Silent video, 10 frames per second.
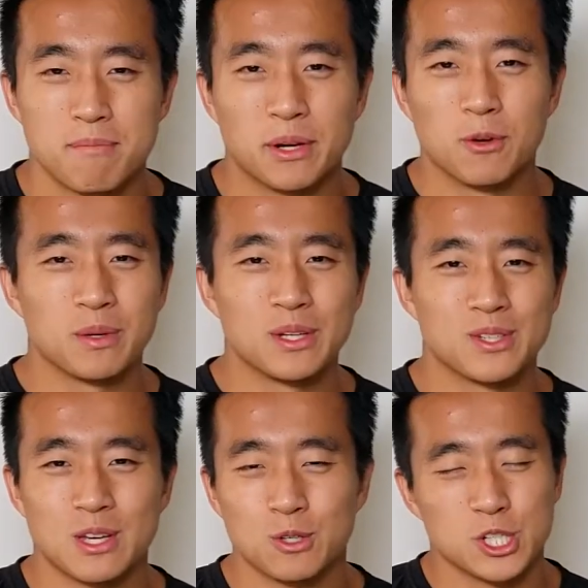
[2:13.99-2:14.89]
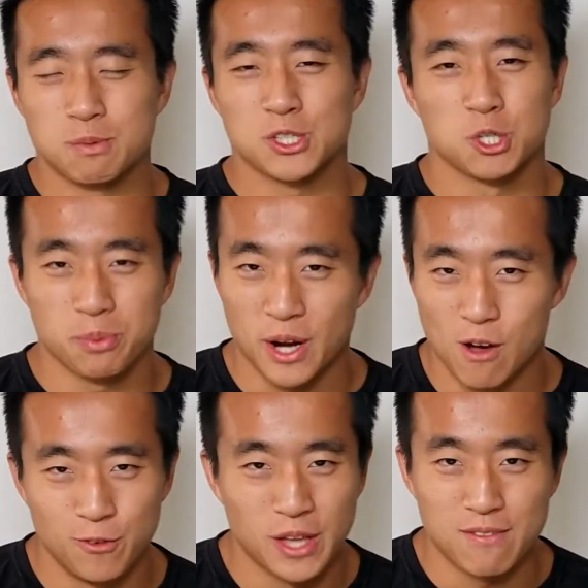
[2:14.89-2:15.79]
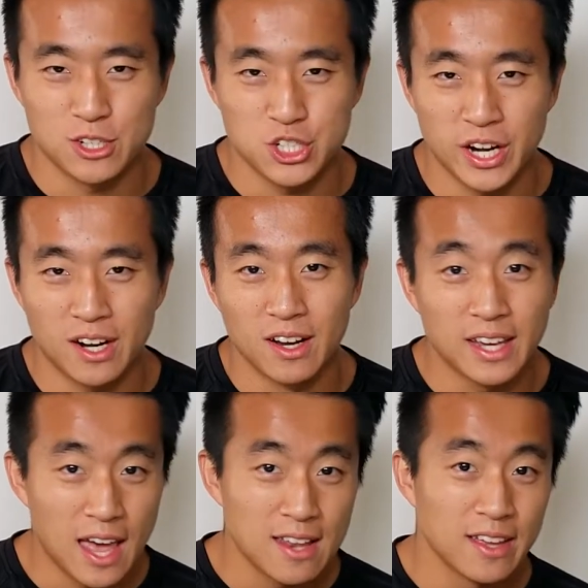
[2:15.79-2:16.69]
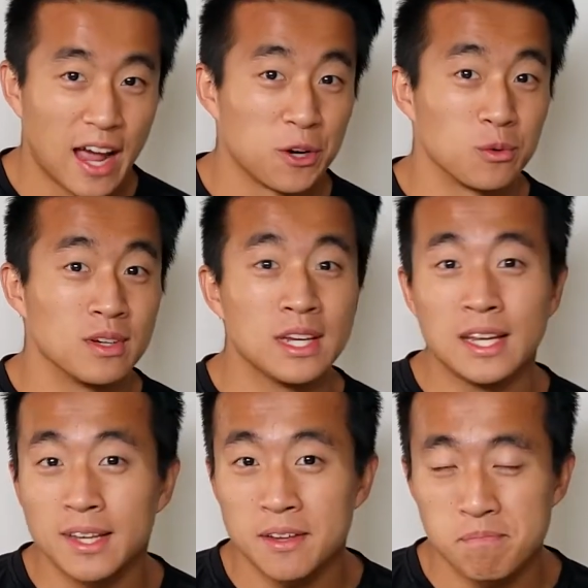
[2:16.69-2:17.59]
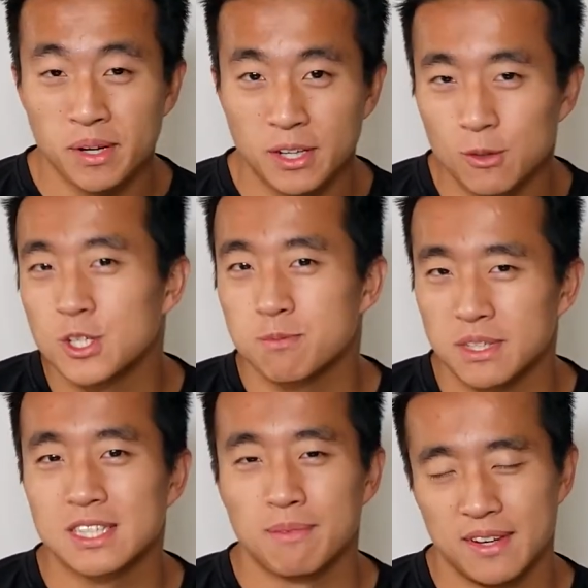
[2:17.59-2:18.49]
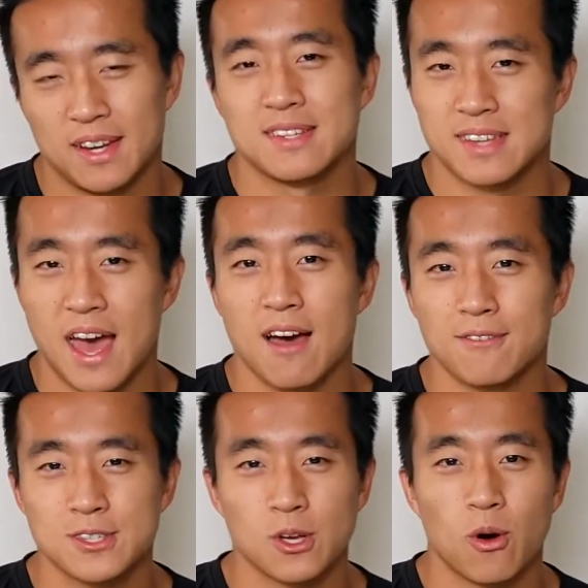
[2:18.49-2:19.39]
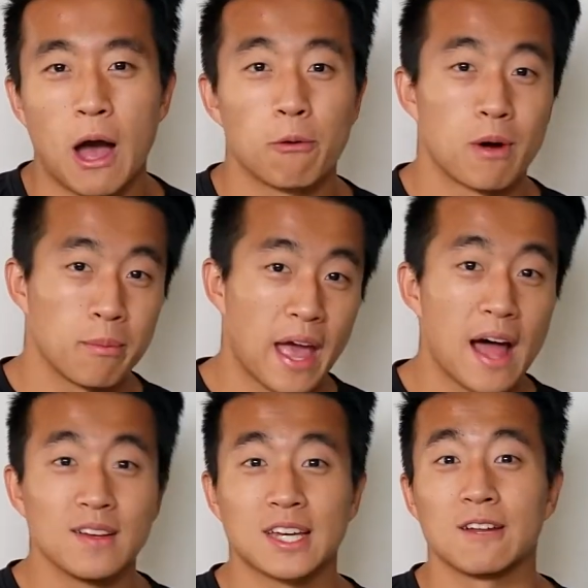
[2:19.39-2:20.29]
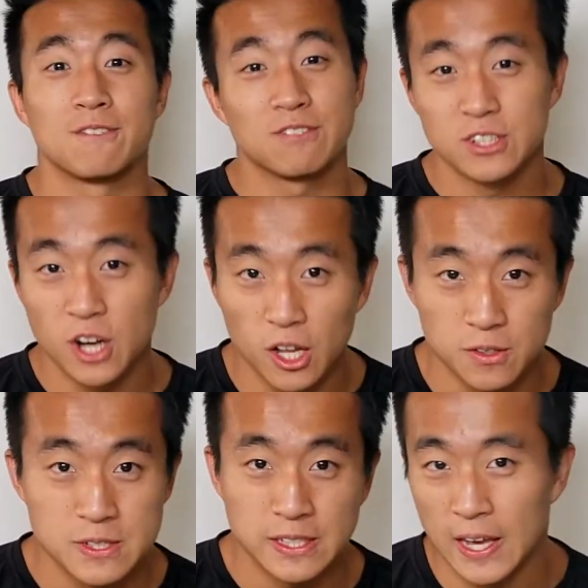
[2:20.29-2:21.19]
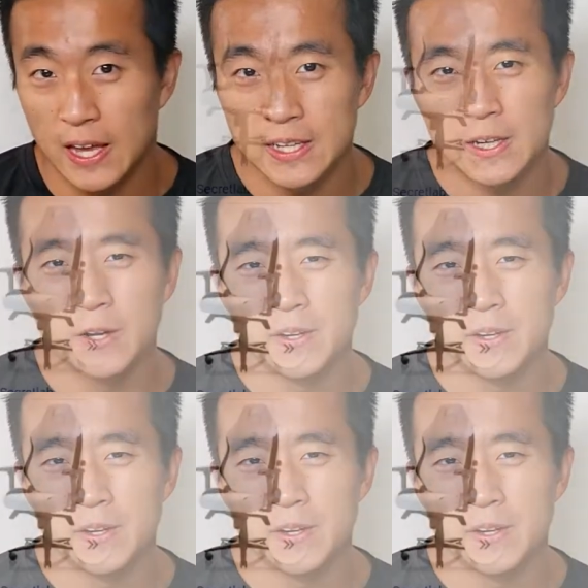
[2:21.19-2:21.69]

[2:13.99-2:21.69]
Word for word: but it would be, it would just be super helpful to have a chair. Again, like I don't need it, but it would just be something nice to have. So I would probably allocate $50 to get, you know,